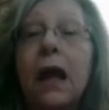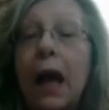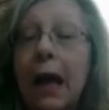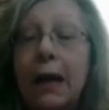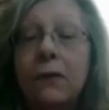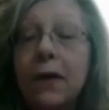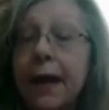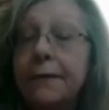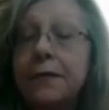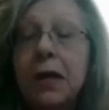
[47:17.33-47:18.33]
I don't
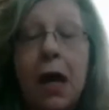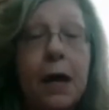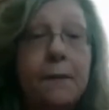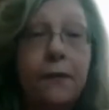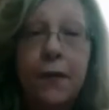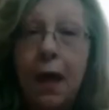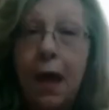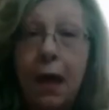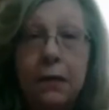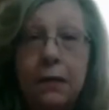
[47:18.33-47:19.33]
have time for
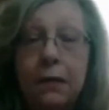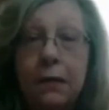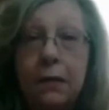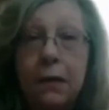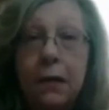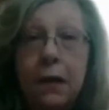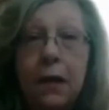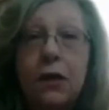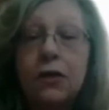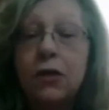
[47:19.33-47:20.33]
that.
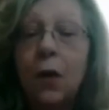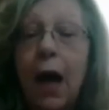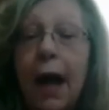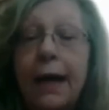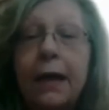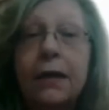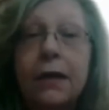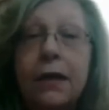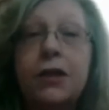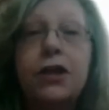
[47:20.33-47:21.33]
So I
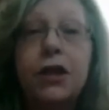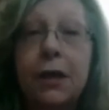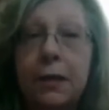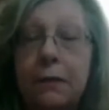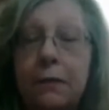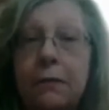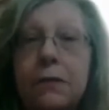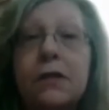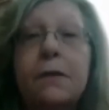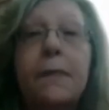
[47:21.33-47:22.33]
condition it
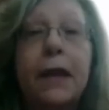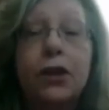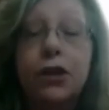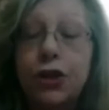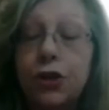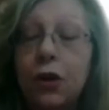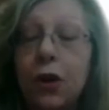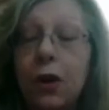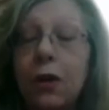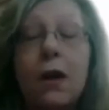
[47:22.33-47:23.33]
to make
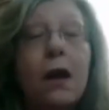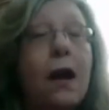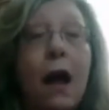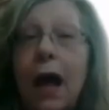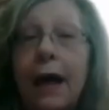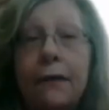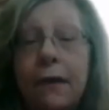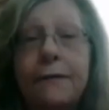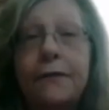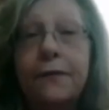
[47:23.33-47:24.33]
sure I don't
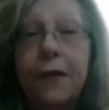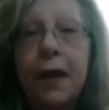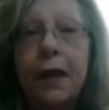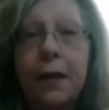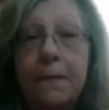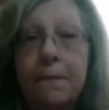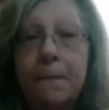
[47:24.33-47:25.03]
have to fight it.